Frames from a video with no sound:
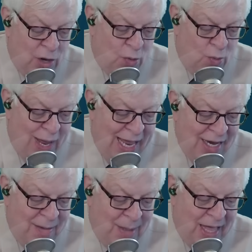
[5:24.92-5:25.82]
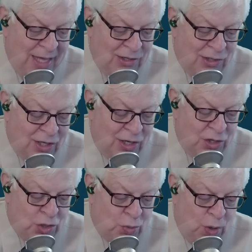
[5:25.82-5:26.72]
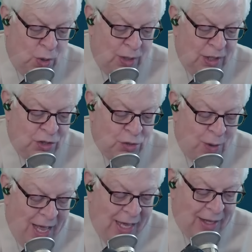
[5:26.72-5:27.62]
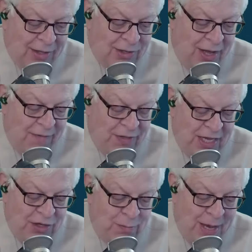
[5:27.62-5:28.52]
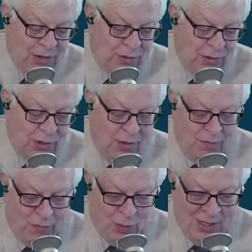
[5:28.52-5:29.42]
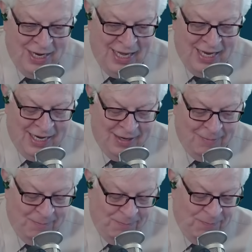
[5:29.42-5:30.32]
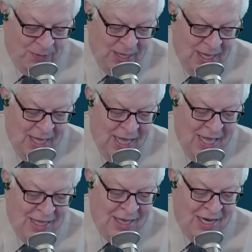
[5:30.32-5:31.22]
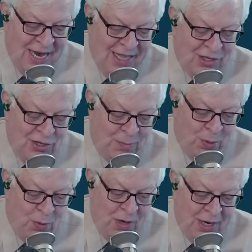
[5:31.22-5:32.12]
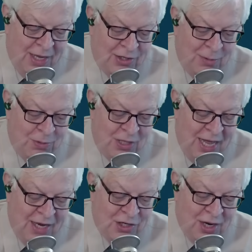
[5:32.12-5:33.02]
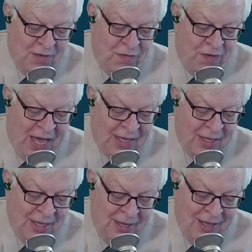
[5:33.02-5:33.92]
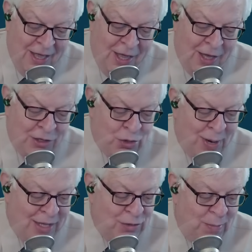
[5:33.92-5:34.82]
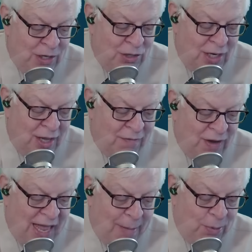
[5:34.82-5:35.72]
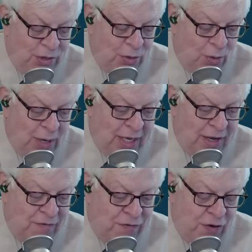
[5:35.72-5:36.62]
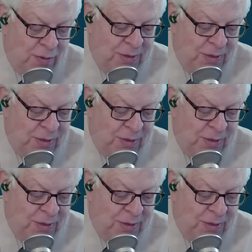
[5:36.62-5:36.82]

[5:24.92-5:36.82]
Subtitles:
randomized controlled trials of these measures, 14, did not support a substantial effect on transmission of laboratory-confirmed